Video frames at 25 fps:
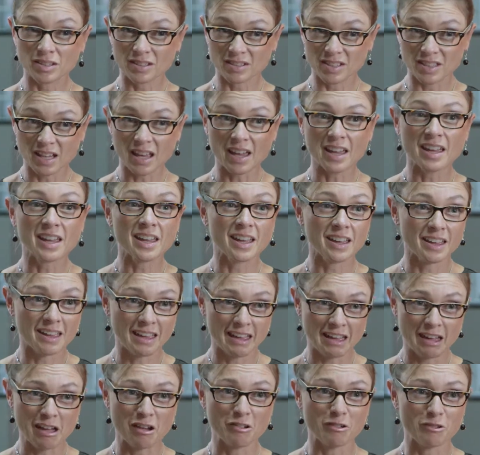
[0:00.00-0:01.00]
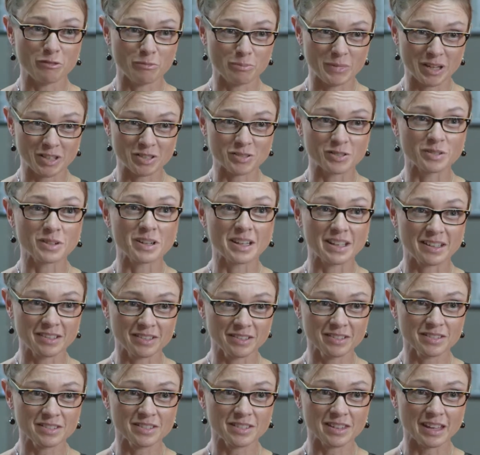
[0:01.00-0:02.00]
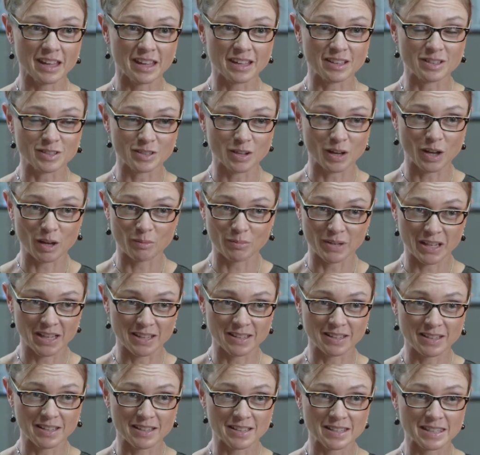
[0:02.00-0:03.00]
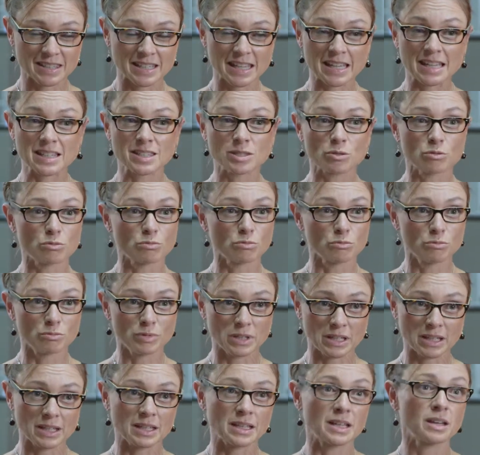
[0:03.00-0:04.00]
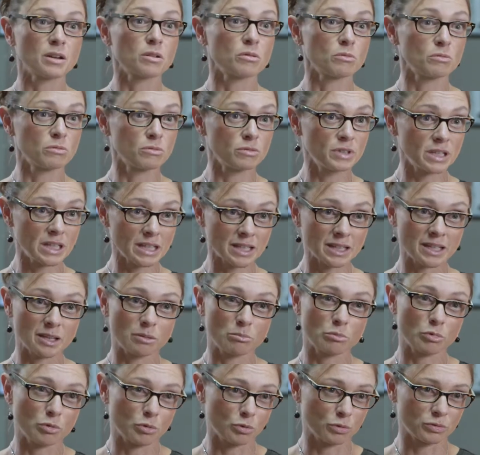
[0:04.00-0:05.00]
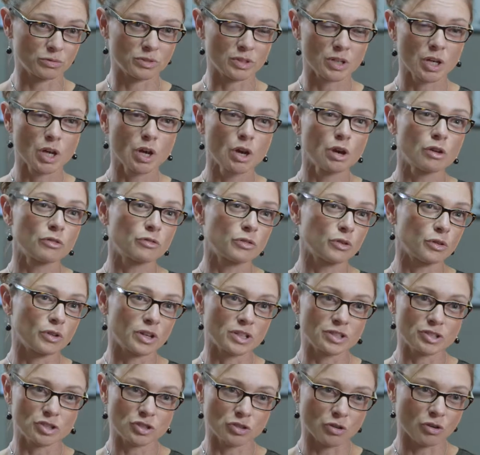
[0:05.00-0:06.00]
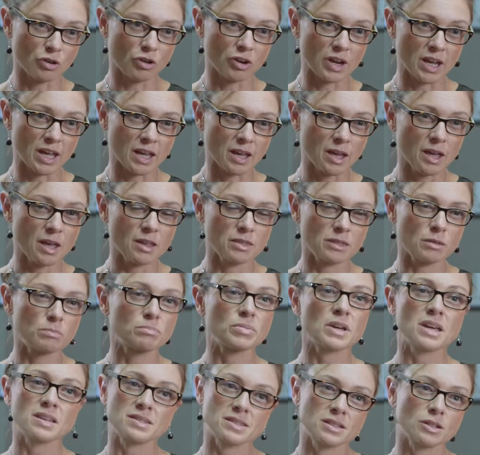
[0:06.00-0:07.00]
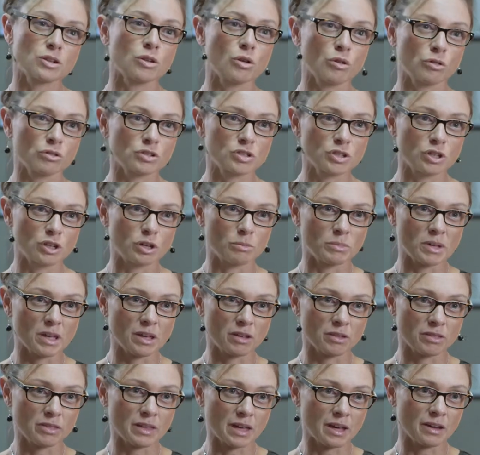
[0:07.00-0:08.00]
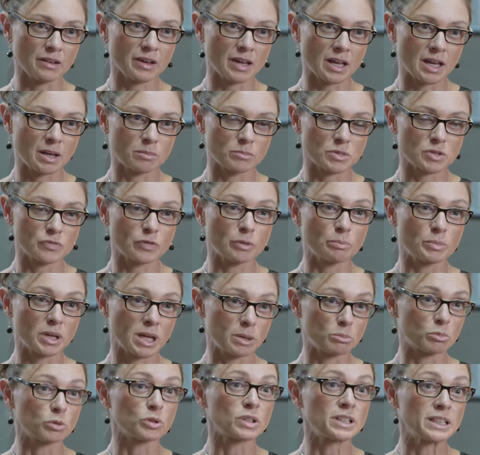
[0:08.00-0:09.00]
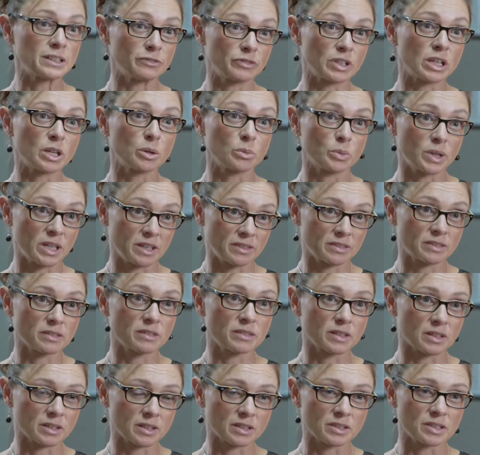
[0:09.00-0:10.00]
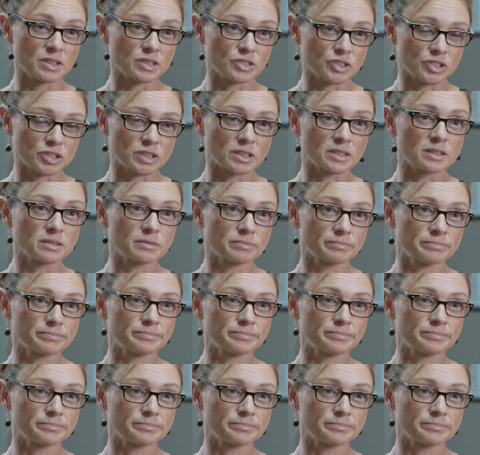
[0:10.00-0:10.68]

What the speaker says: taking care of mental health in diabetes is really, really important for ensuring the best long-term health outcomes for people living with the condition.